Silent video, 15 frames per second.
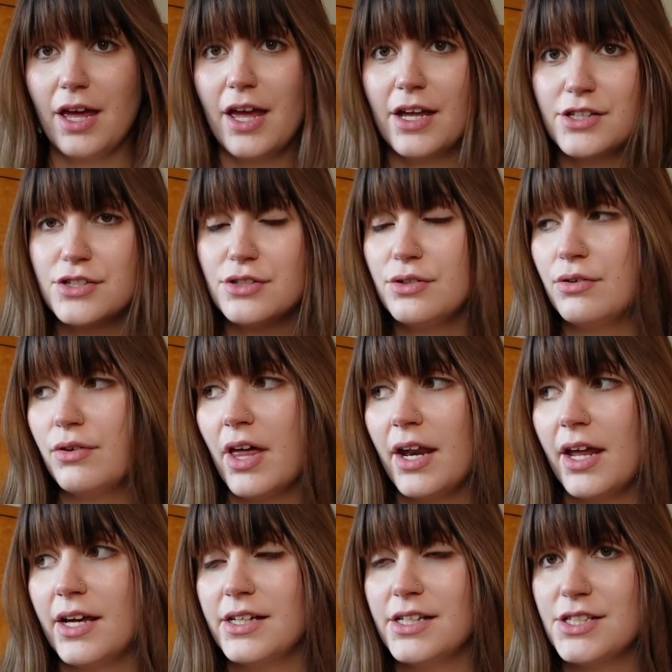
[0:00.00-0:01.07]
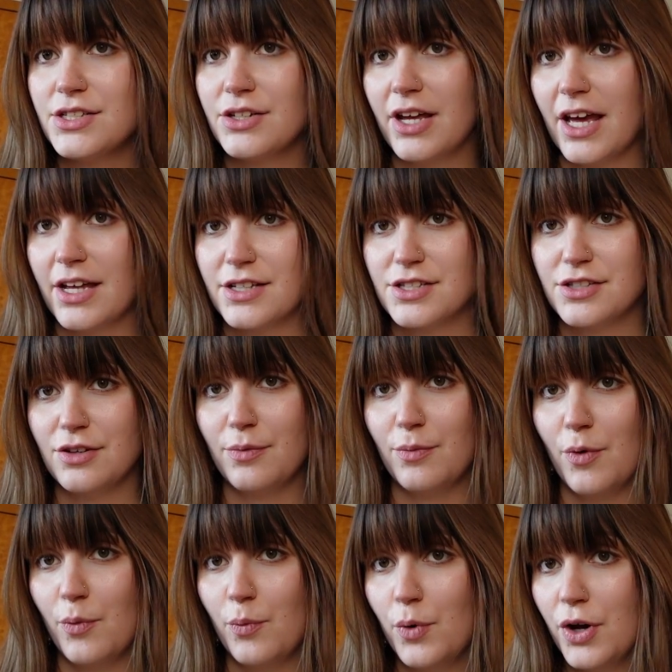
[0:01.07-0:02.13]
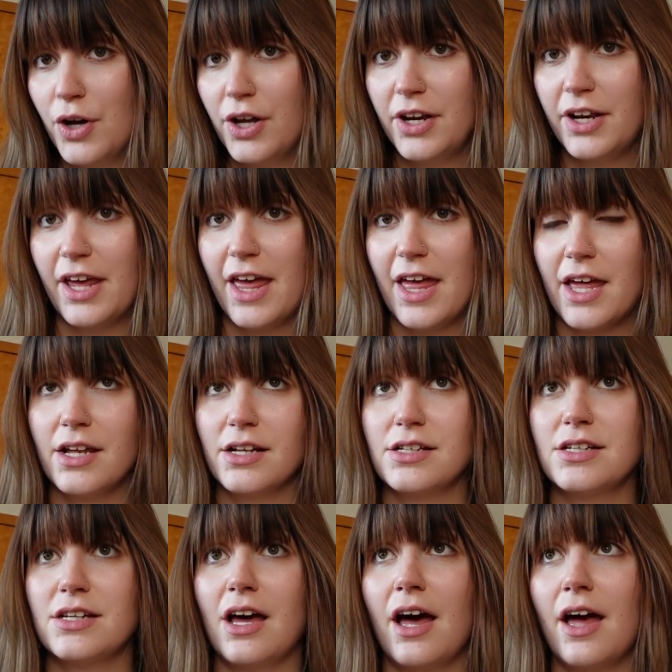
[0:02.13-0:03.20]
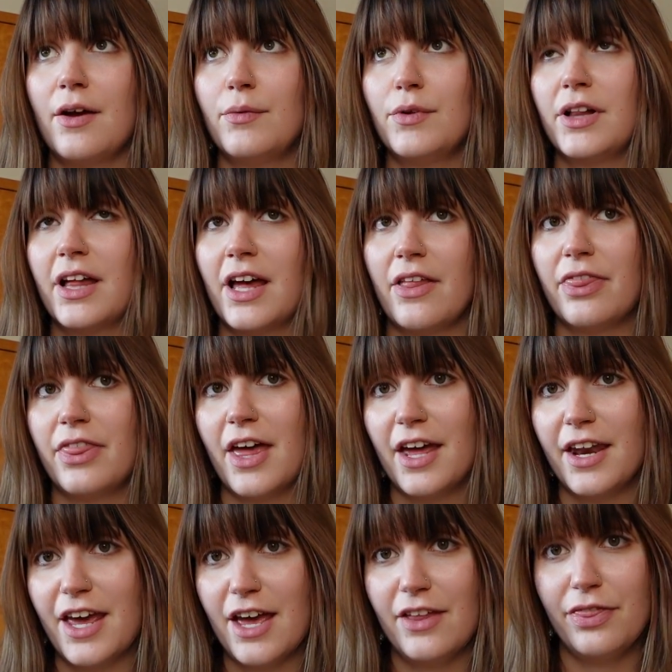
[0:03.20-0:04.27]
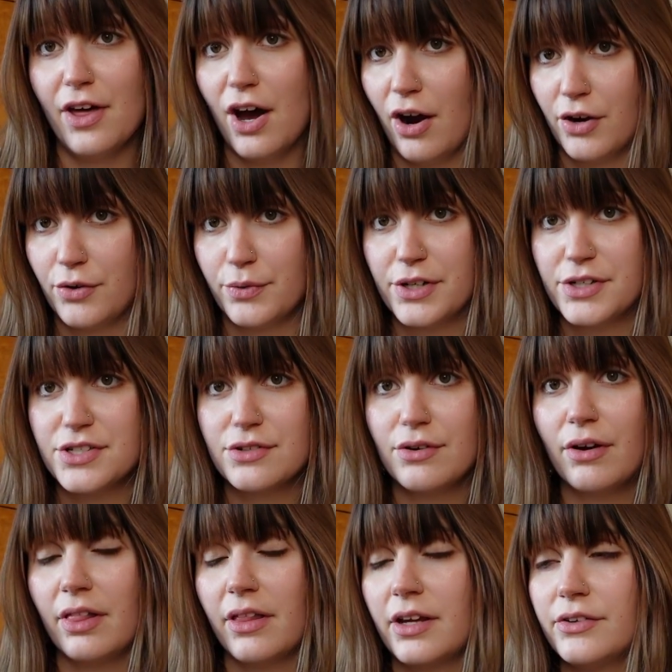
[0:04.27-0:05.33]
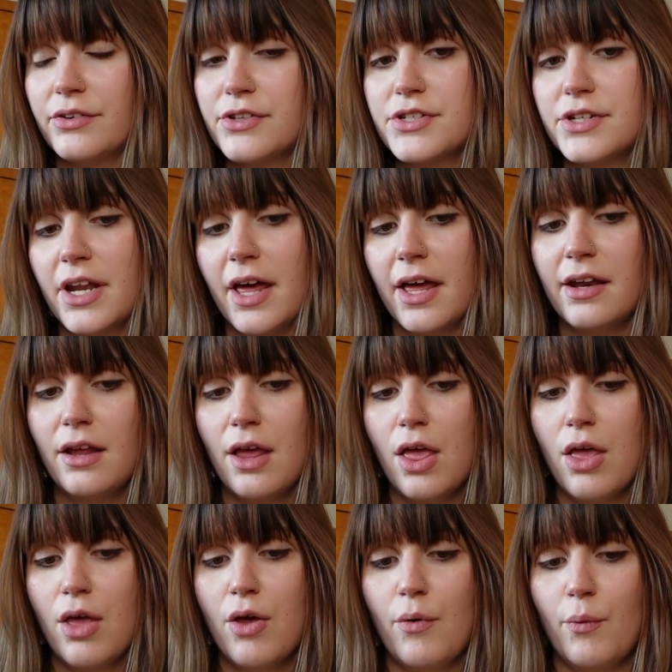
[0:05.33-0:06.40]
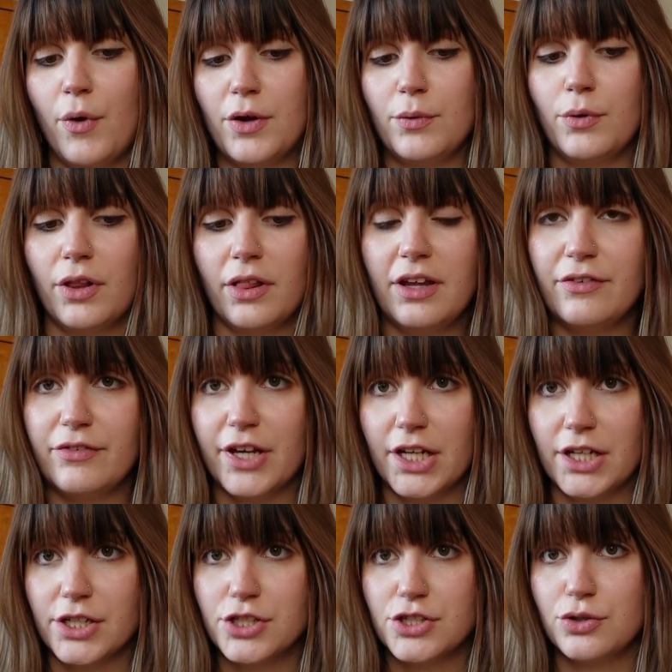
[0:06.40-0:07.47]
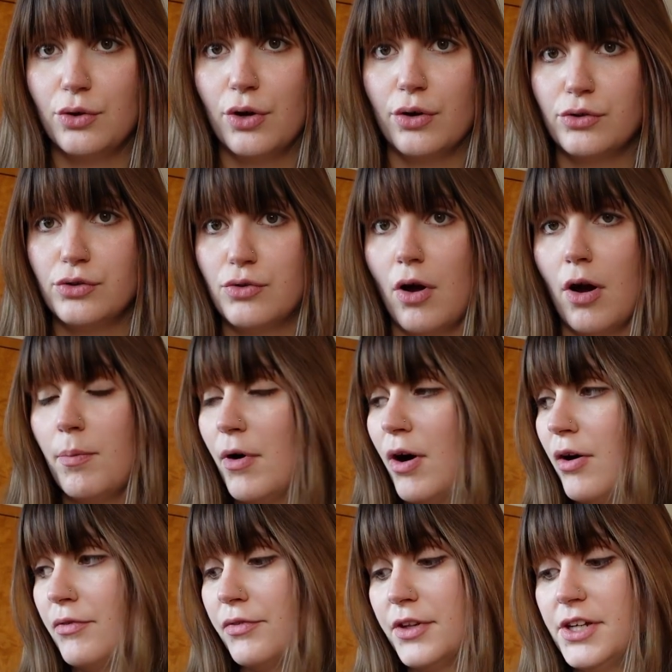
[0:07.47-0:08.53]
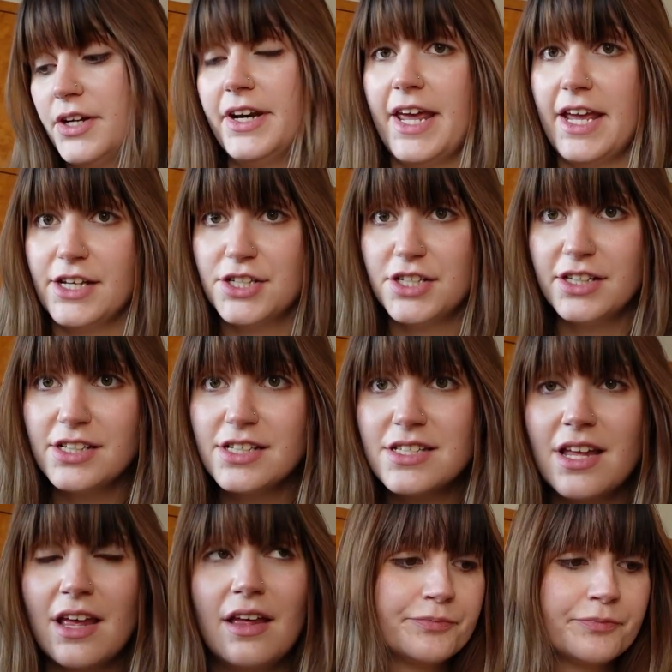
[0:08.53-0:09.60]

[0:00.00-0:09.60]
And to do that, I need to get some wood and I will get that at the hardware store later tonight when we're leaving to go drop off the donations.